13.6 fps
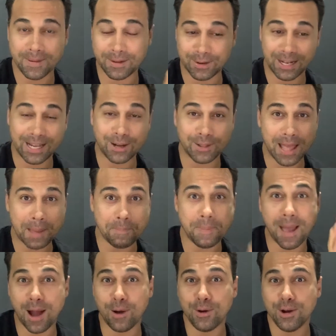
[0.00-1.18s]
click on that
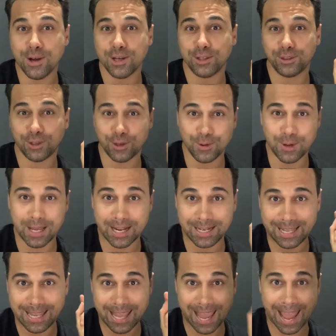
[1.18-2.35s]
bell so you can
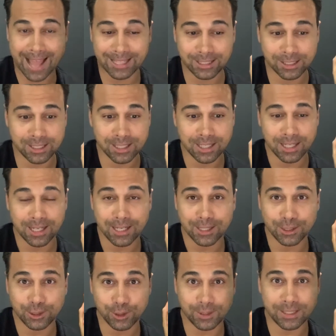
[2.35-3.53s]
get
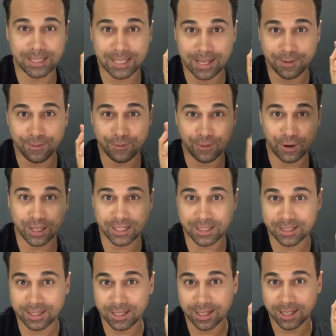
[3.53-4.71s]
to see first